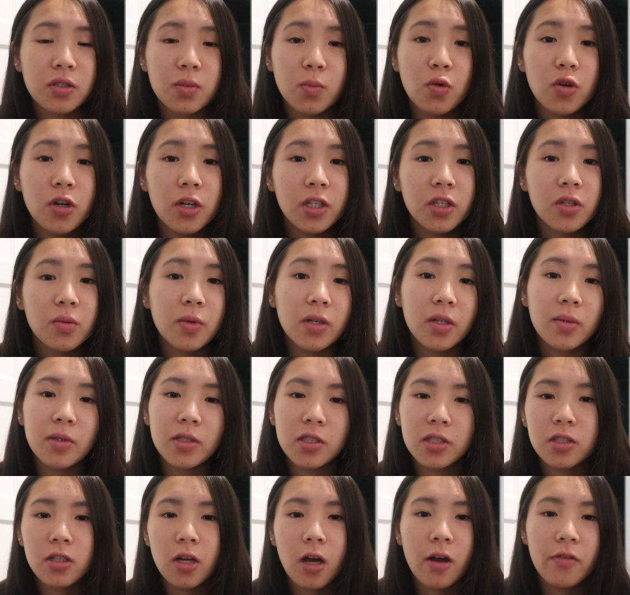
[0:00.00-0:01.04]
this morning you pretty
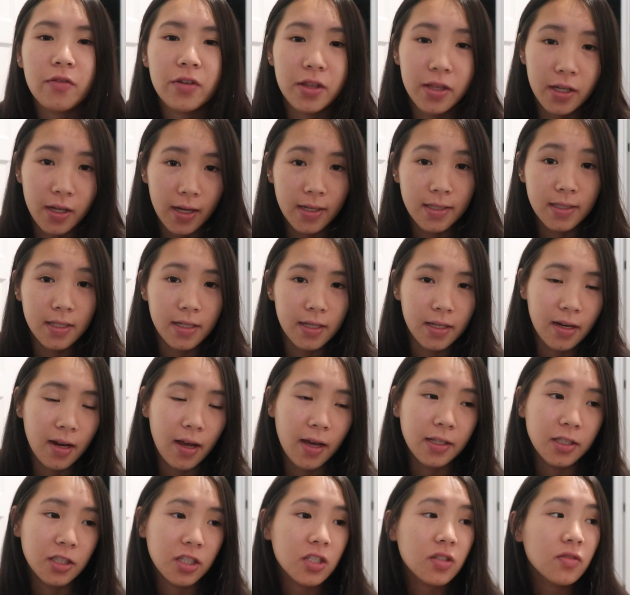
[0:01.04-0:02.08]
much saw everything I did.
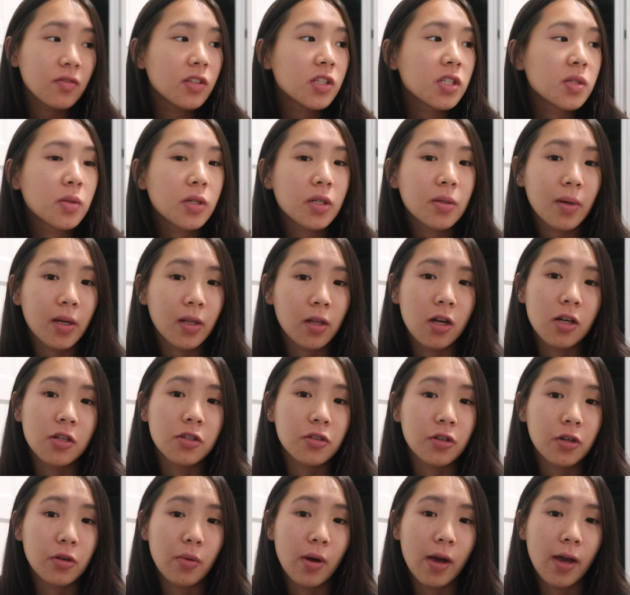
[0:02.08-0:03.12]
I just finished putting my
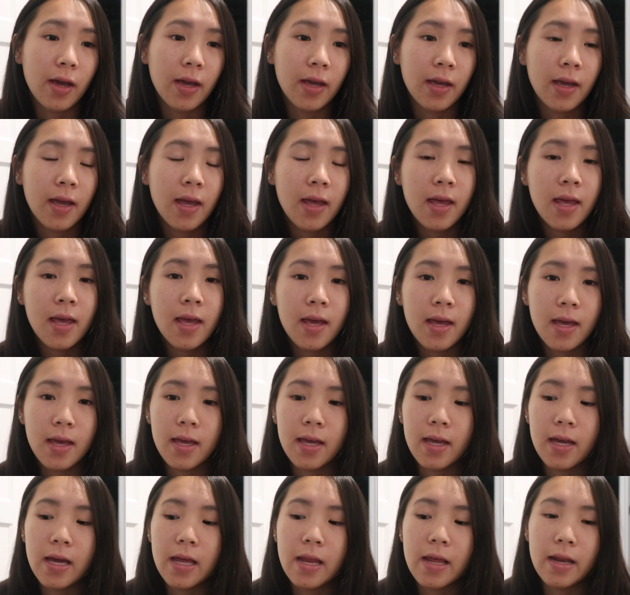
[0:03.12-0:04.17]
laundry away,
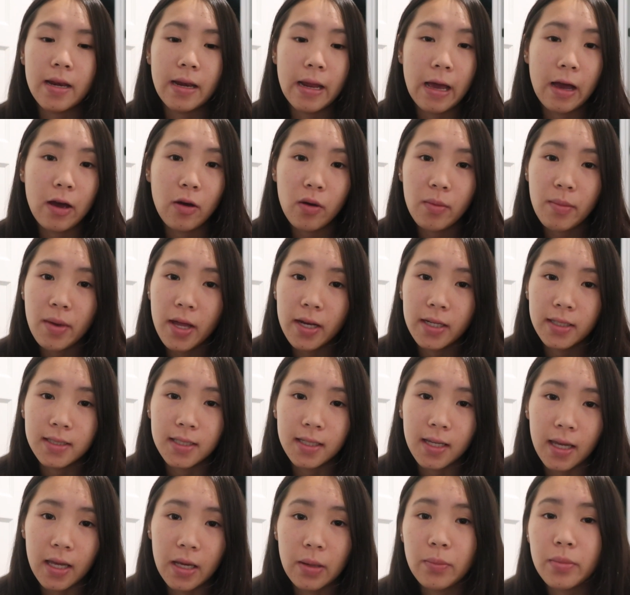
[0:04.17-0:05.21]
and now I'm heading to
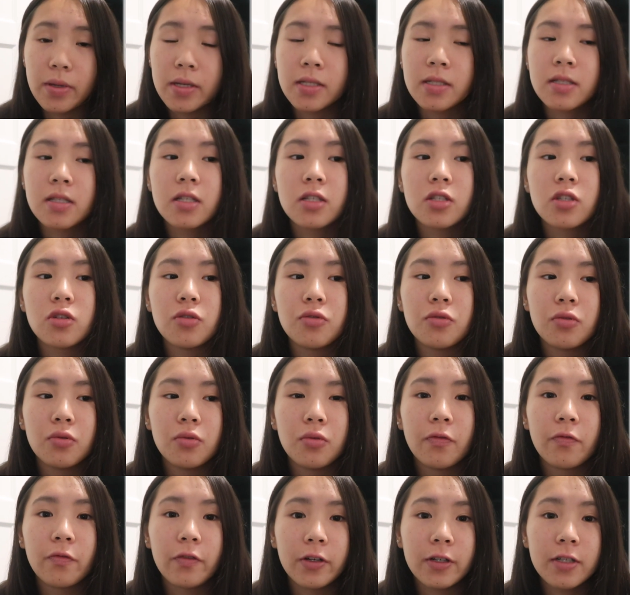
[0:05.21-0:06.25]
campus
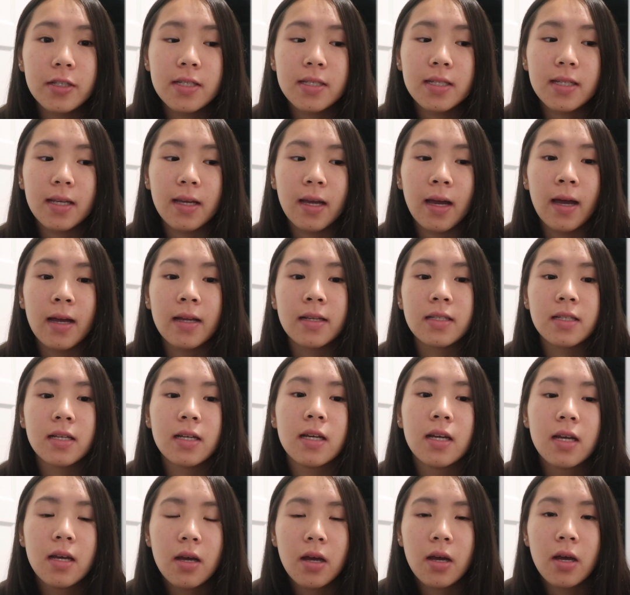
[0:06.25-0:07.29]
to first get
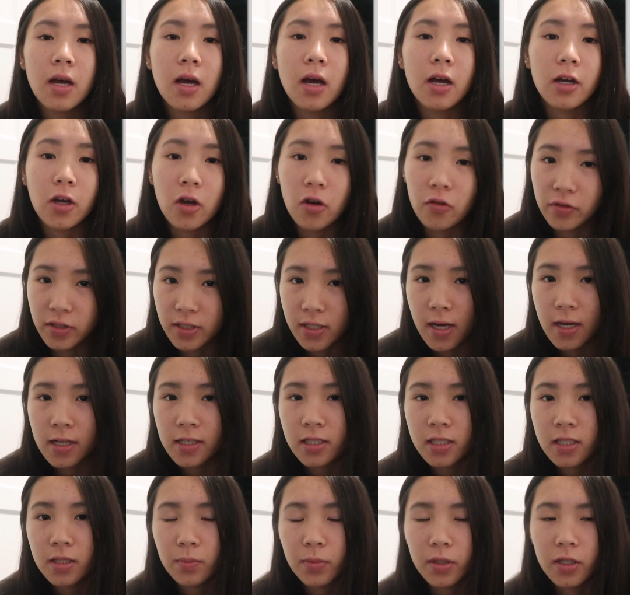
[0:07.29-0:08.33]
a COVID
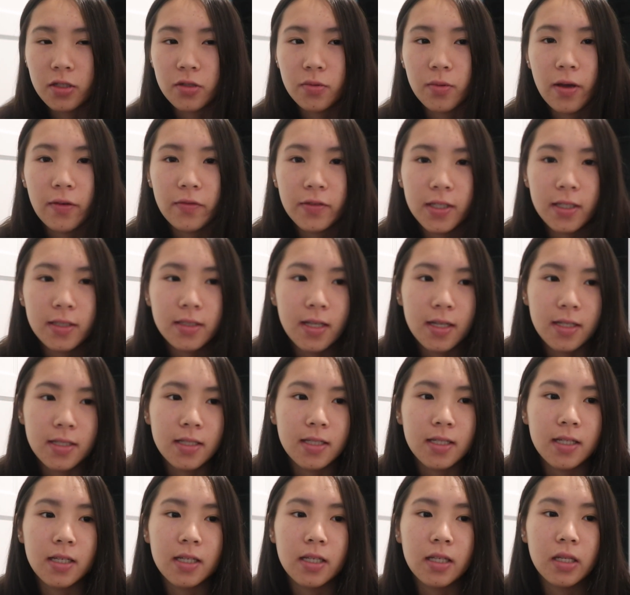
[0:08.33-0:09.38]
test because we have to get
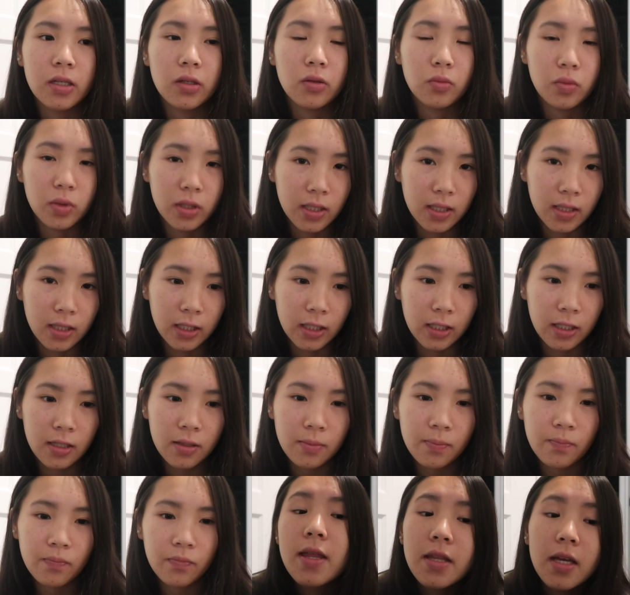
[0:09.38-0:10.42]
tested
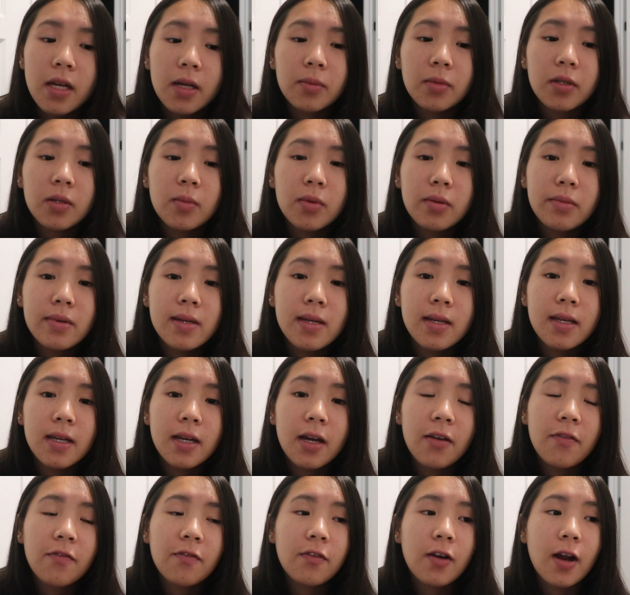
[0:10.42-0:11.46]
weekly. And then I'm gonna be meeting
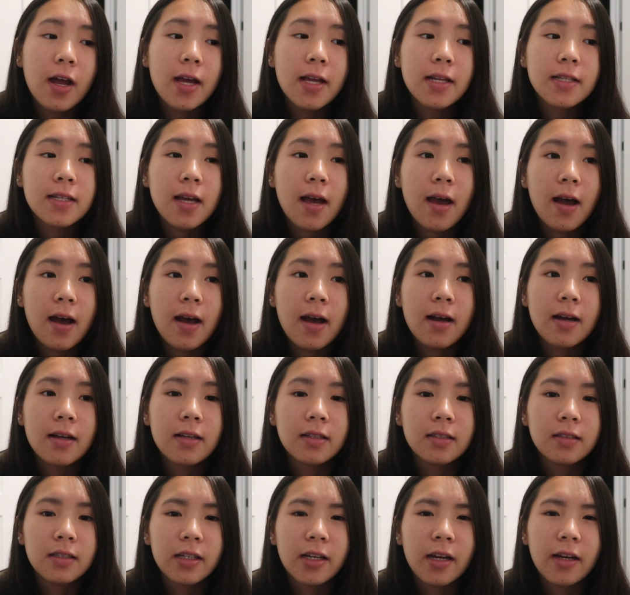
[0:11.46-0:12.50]
a friend
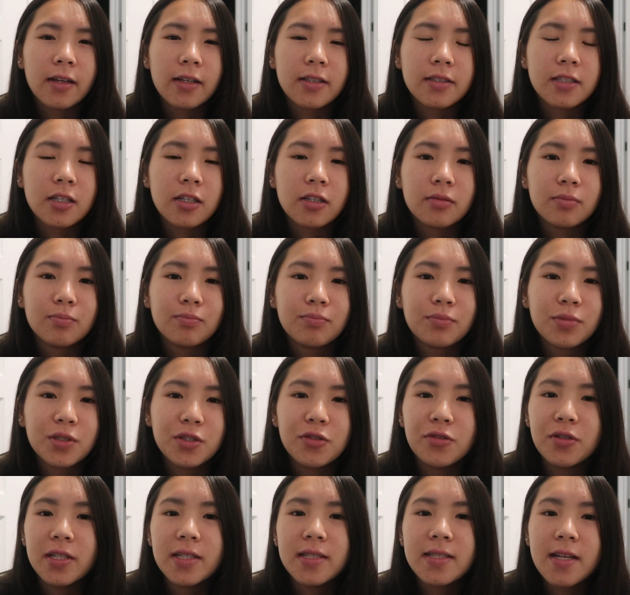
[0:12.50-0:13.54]
at like, I guess, our
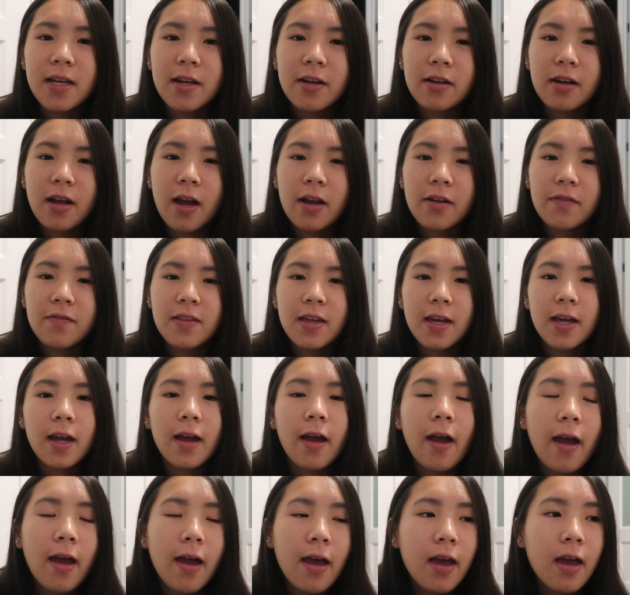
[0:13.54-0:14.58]
student center kind of thing